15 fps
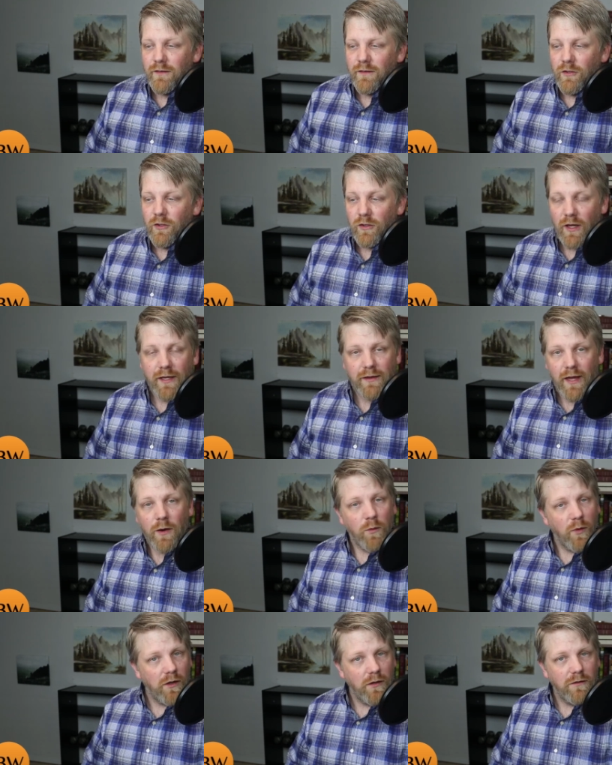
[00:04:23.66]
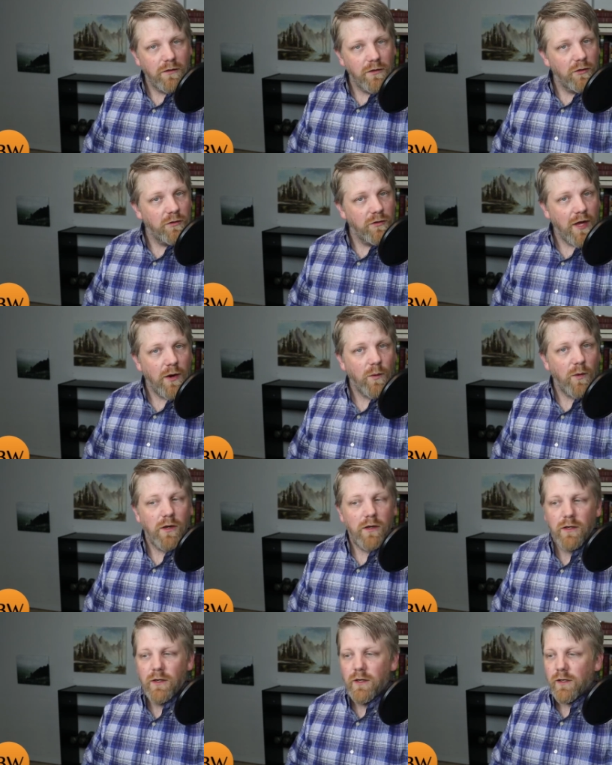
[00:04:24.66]
do you like that word do you use that
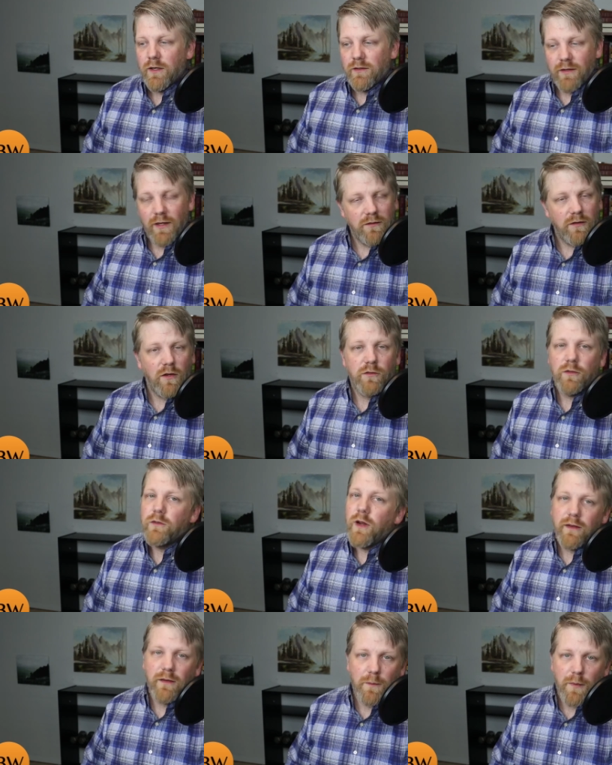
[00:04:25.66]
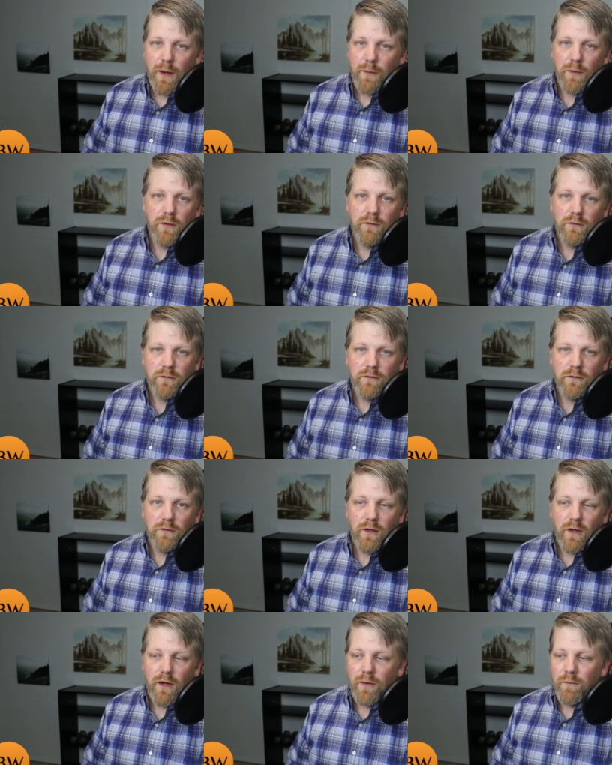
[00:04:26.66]
word because that's also not in the bible
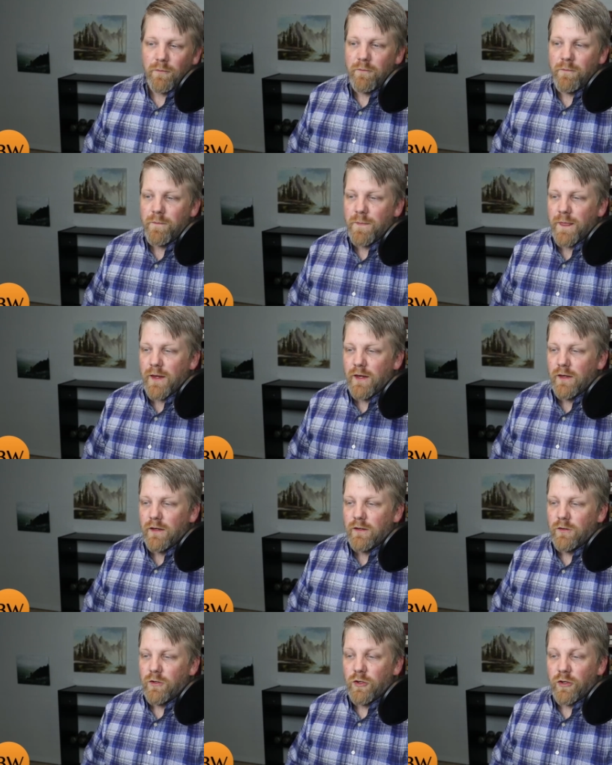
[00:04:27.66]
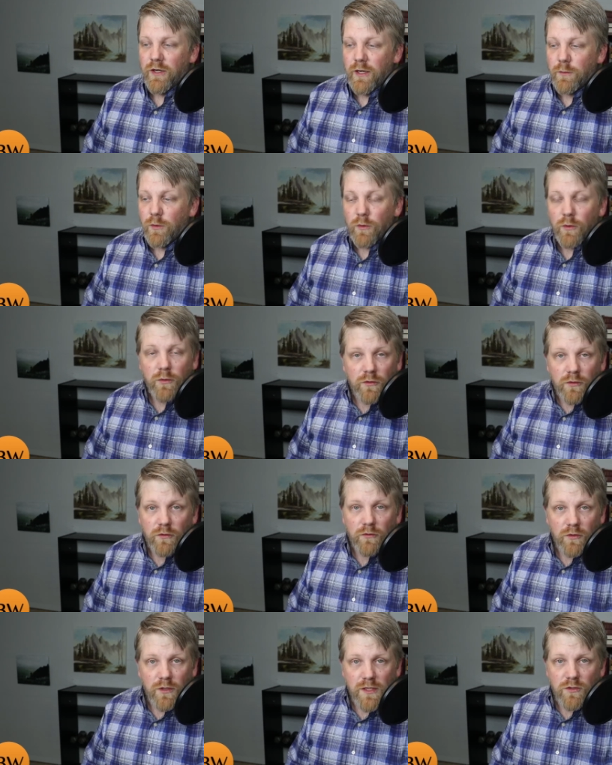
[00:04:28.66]
um, do your hebrew
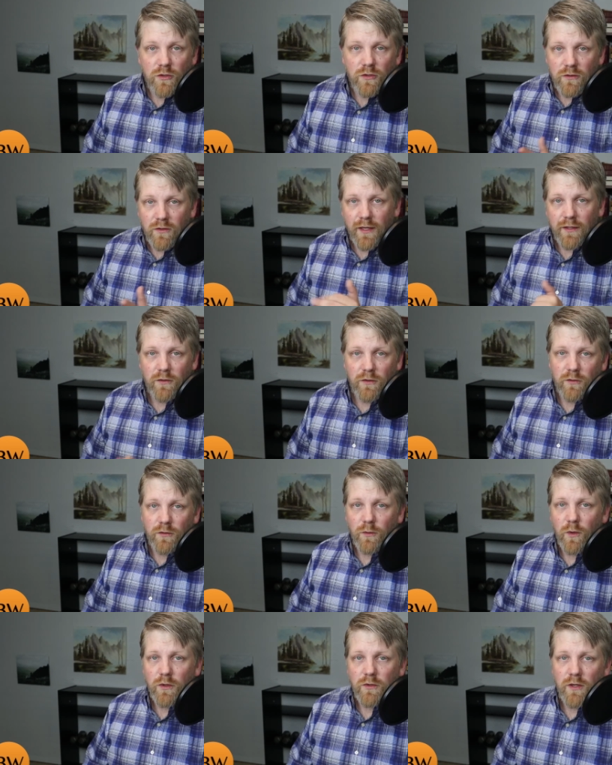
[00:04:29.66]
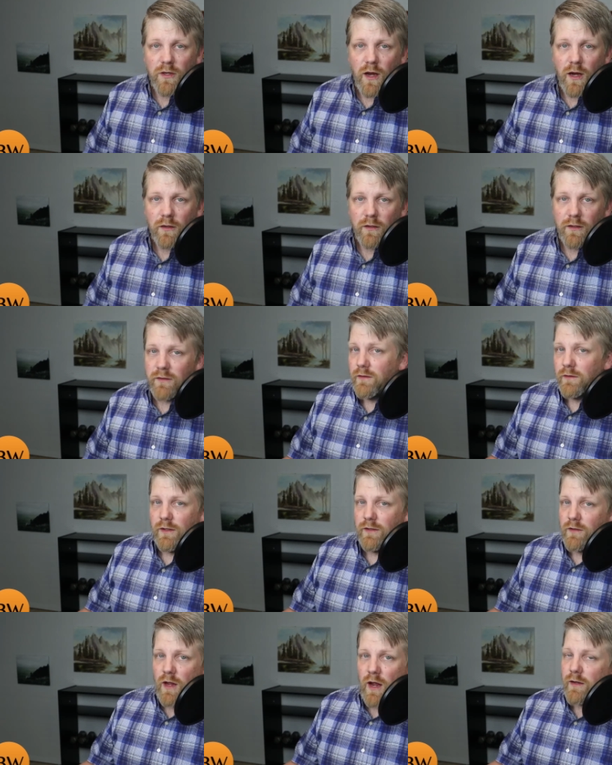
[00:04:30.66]
roots teachers like to use the word tanakh because
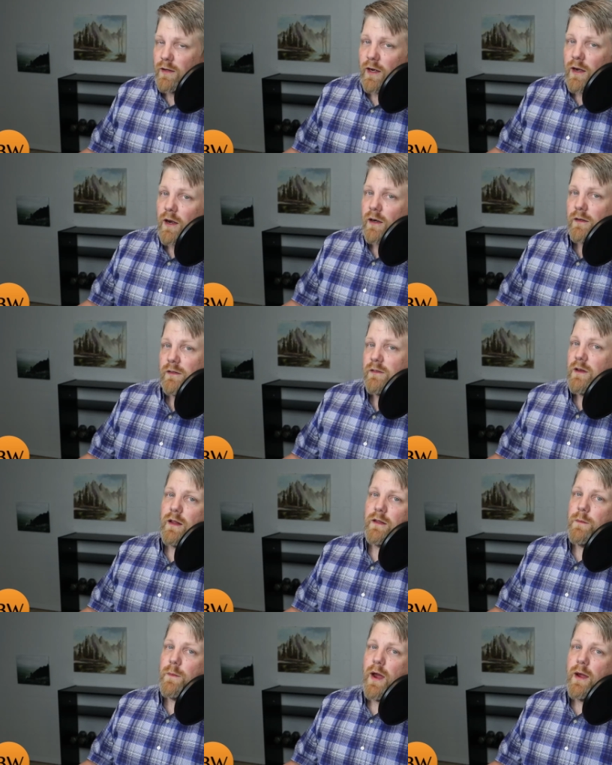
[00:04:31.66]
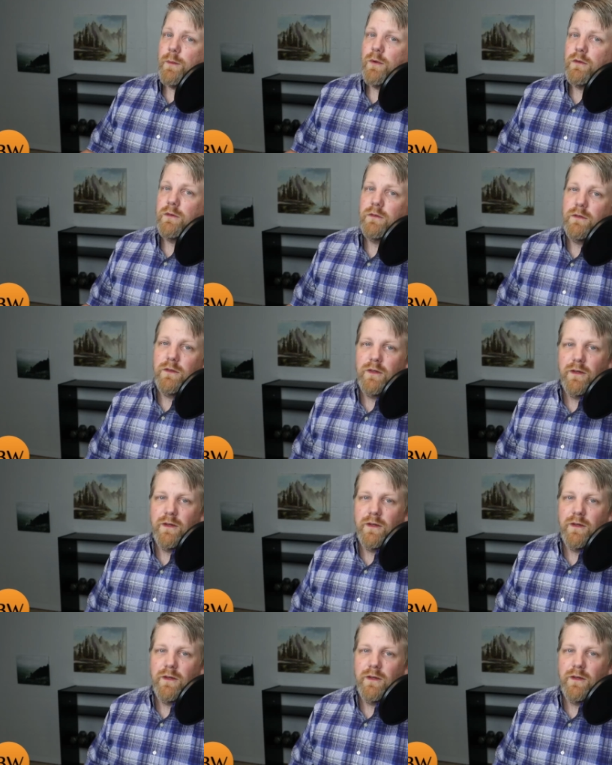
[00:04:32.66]
it's not there it's not in the bible